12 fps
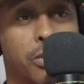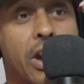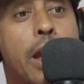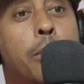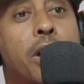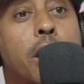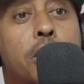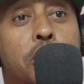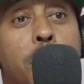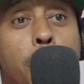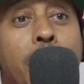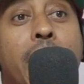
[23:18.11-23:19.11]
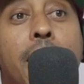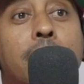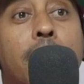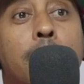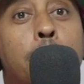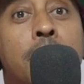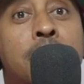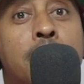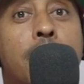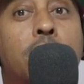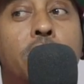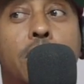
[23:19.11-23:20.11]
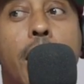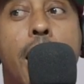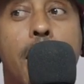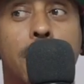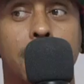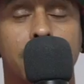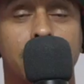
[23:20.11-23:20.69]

you worried right, about who was who was slaying and spraying. His shot.